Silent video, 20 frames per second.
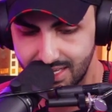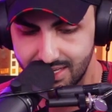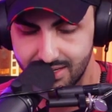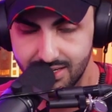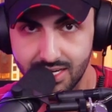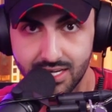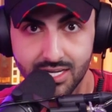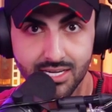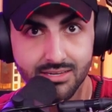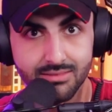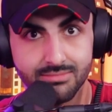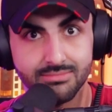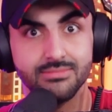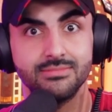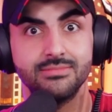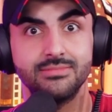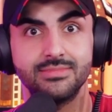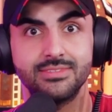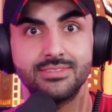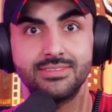Nadine,
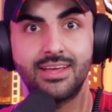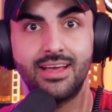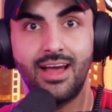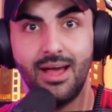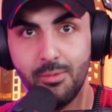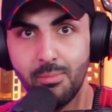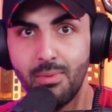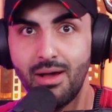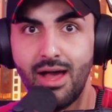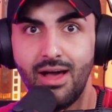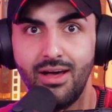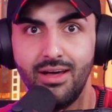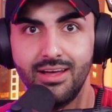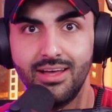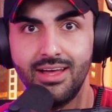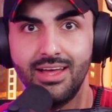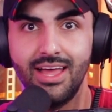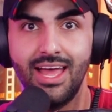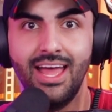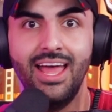come out,
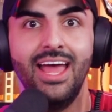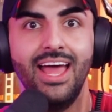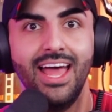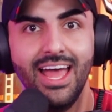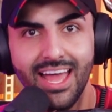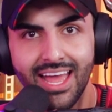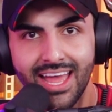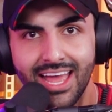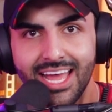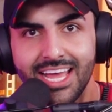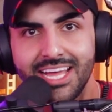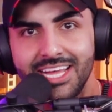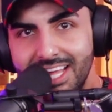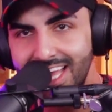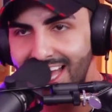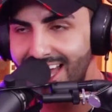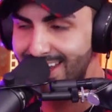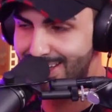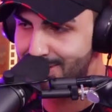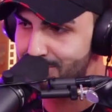
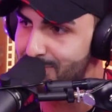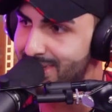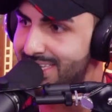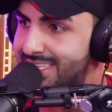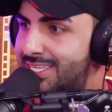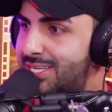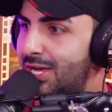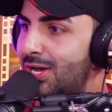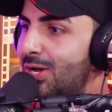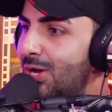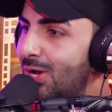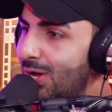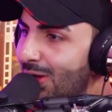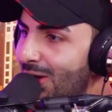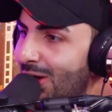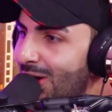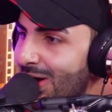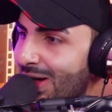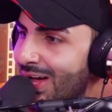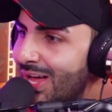admit to
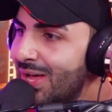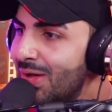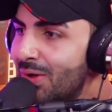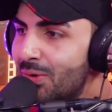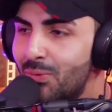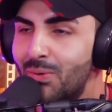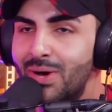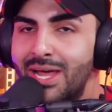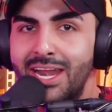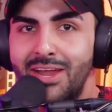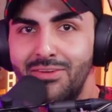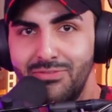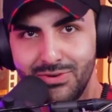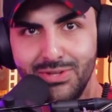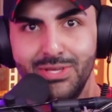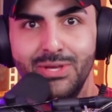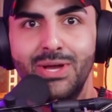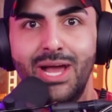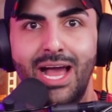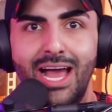whatever
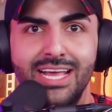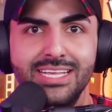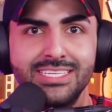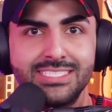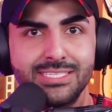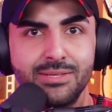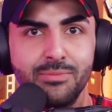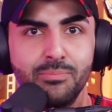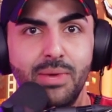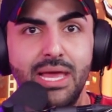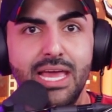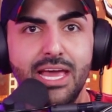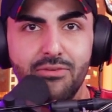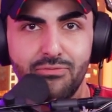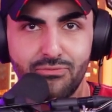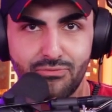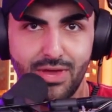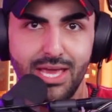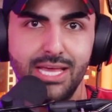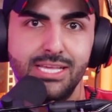you guys, make a
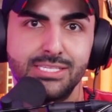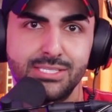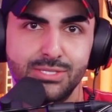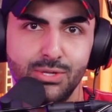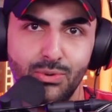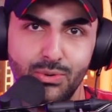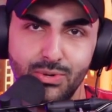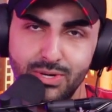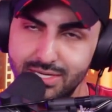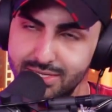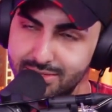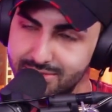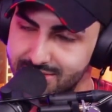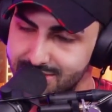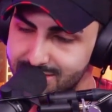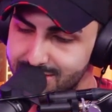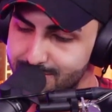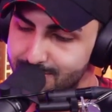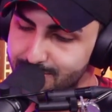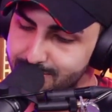fake story,
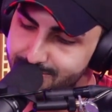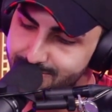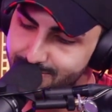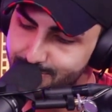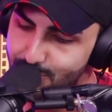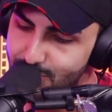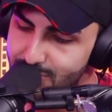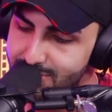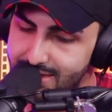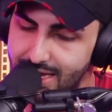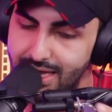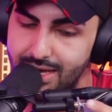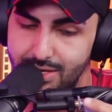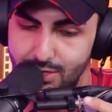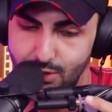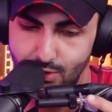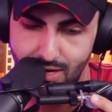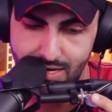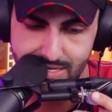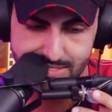just
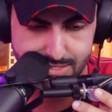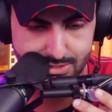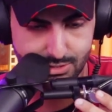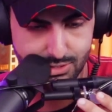pretend you guys